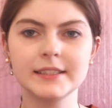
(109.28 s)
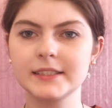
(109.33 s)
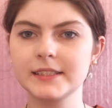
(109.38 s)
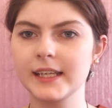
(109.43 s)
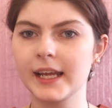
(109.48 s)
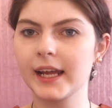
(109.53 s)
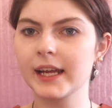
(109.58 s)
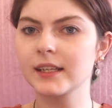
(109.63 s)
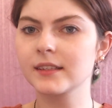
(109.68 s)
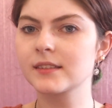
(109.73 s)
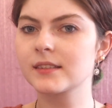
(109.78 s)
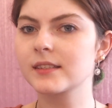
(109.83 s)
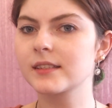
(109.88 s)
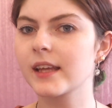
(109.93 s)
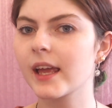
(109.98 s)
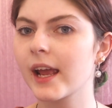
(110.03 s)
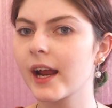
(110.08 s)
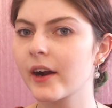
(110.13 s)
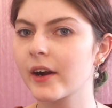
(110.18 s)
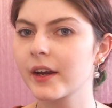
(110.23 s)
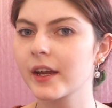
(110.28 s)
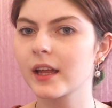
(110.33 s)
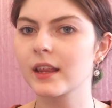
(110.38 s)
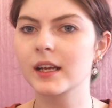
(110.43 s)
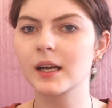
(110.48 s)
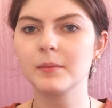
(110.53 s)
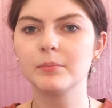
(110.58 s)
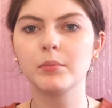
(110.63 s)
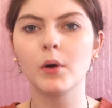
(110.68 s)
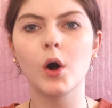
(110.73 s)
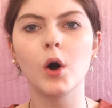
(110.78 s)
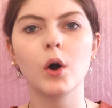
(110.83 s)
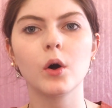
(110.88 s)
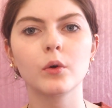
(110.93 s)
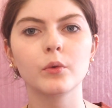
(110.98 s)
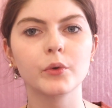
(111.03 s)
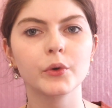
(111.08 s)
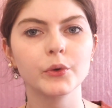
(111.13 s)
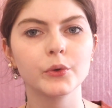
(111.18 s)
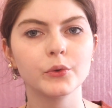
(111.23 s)
dance area, like a
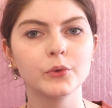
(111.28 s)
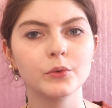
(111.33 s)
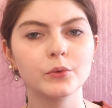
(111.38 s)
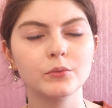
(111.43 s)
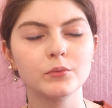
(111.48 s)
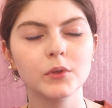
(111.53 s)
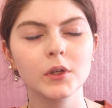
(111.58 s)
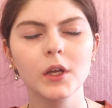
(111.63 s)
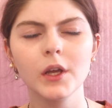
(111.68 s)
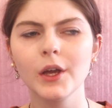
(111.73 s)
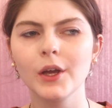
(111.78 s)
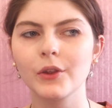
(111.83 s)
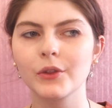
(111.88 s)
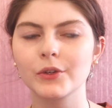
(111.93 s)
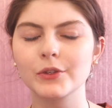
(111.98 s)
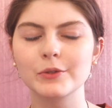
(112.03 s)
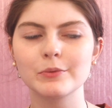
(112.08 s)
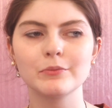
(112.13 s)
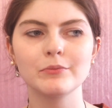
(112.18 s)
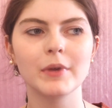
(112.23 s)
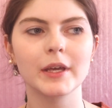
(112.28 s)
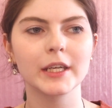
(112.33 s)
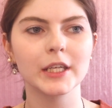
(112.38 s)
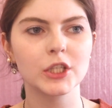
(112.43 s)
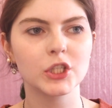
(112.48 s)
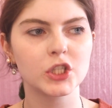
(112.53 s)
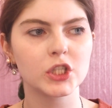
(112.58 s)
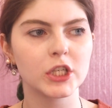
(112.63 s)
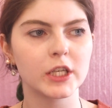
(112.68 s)
ballroom. There's many